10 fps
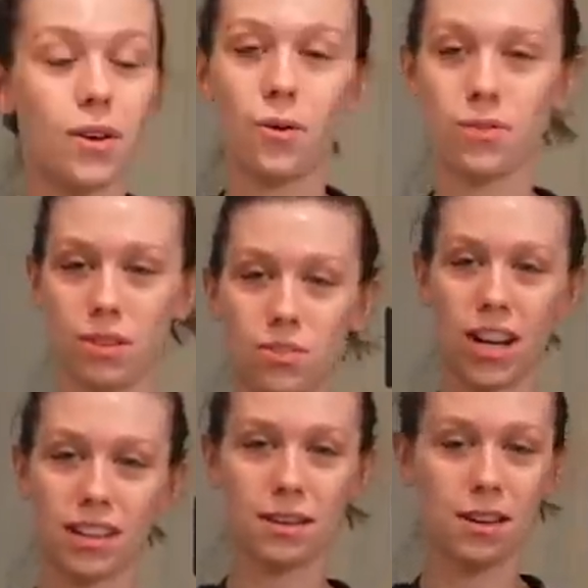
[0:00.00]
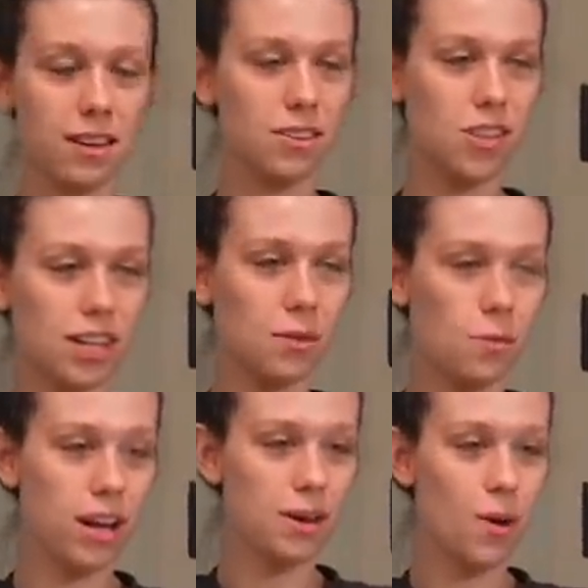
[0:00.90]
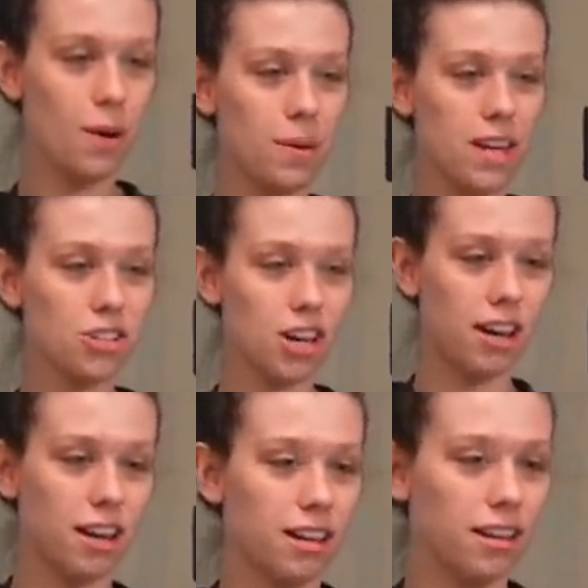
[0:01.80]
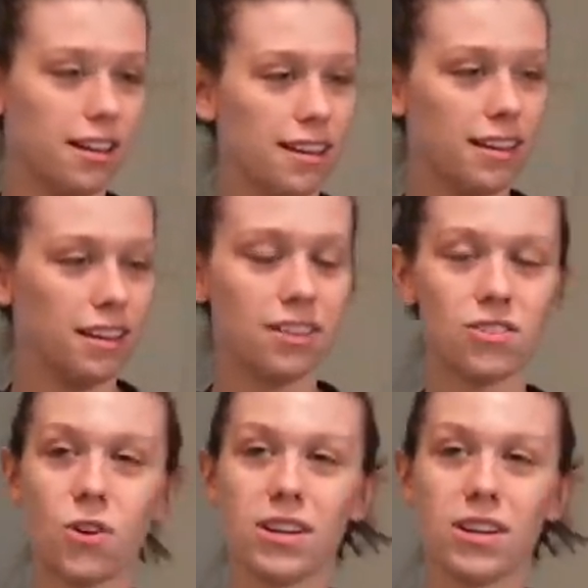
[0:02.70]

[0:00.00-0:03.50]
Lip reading: Also, check the YDYB shirt. It's gone